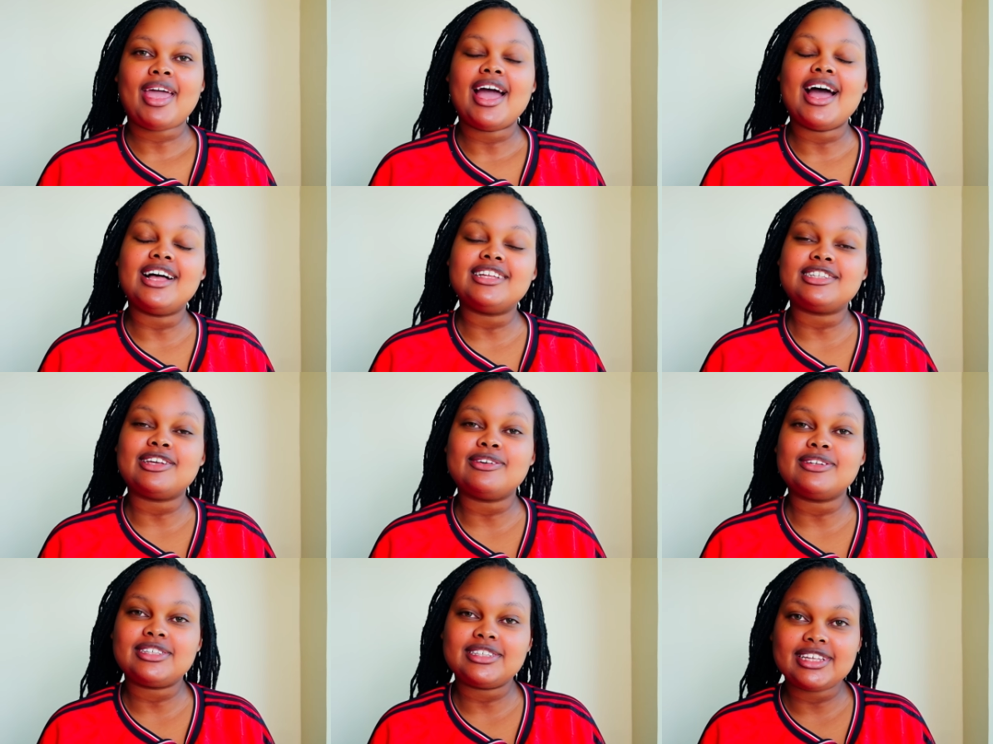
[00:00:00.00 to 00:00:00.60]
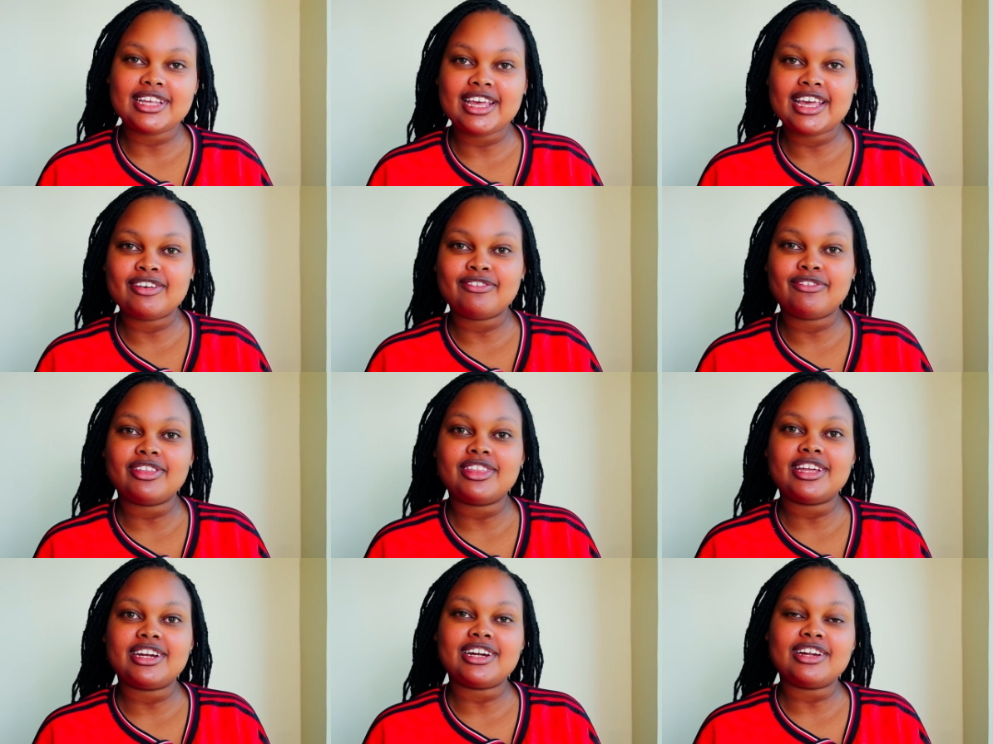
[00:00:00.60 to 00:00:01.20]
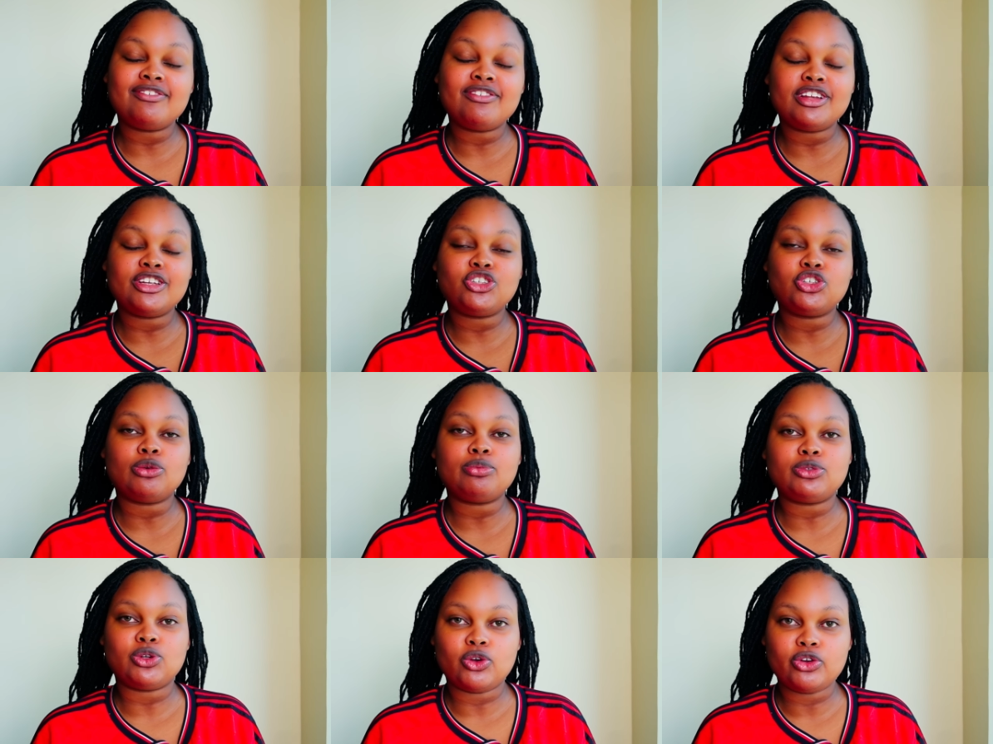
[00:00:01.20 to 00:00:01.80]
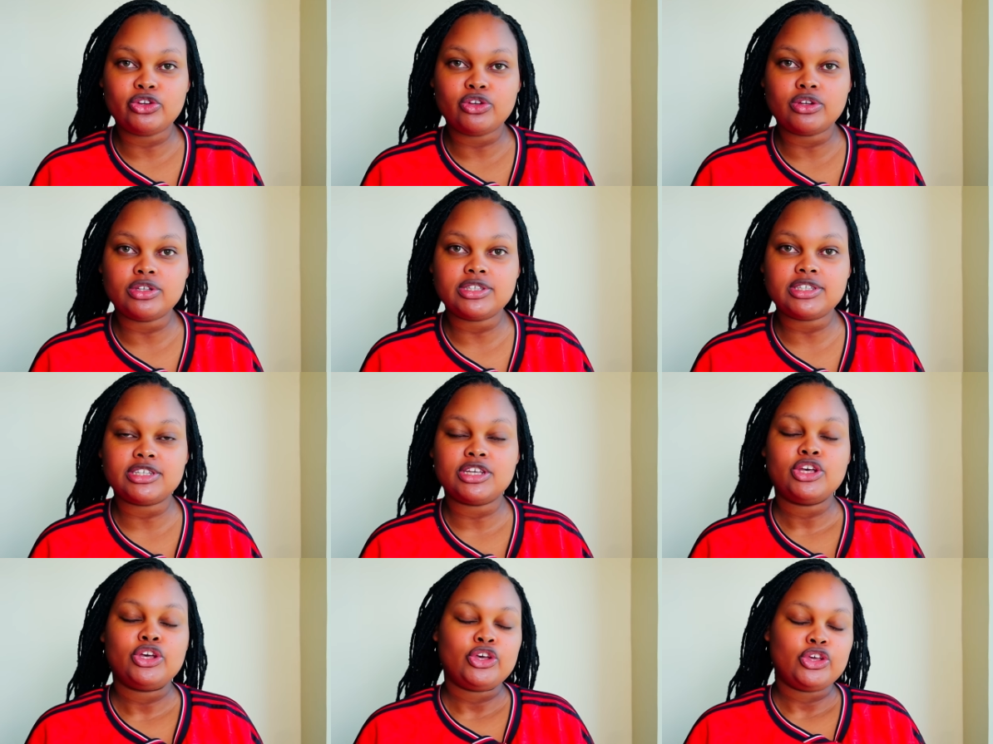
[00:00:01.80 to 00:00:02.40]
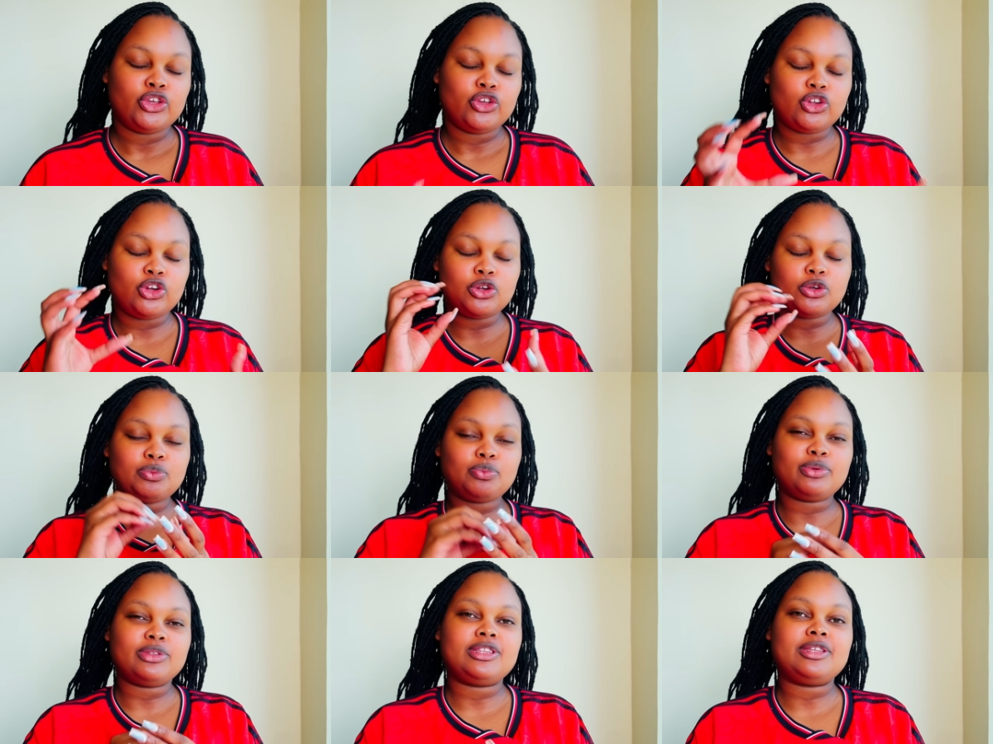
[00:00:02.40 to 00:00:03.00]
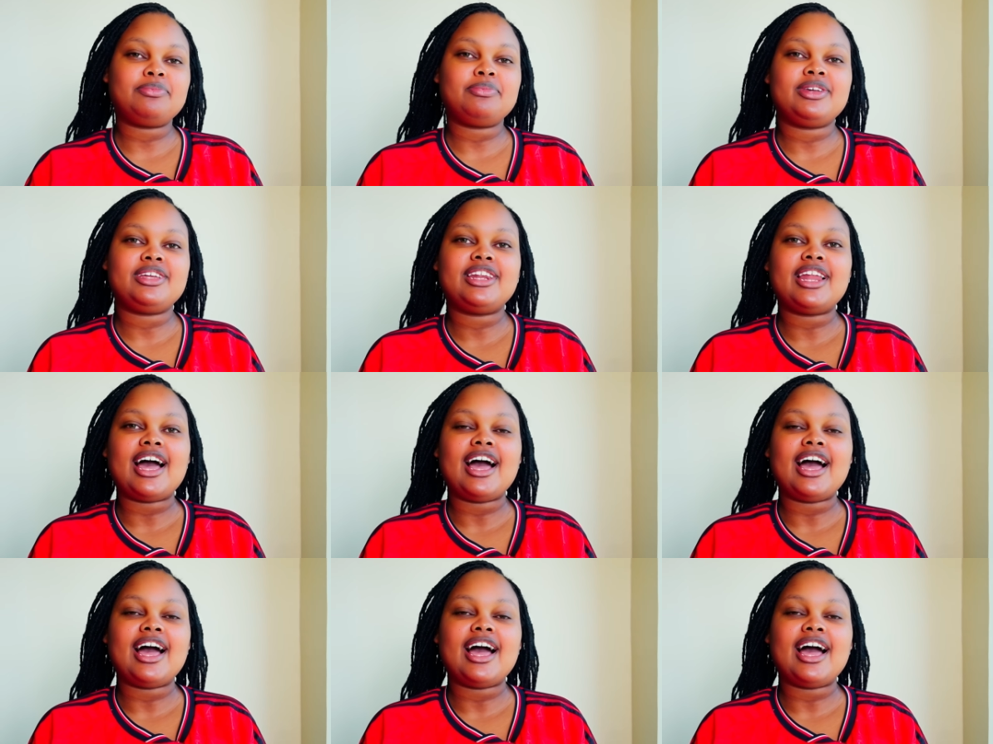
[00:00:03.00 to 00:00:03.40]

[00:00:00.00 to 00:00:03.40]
as I was saying, for the roughly chopped onions, you need to put them in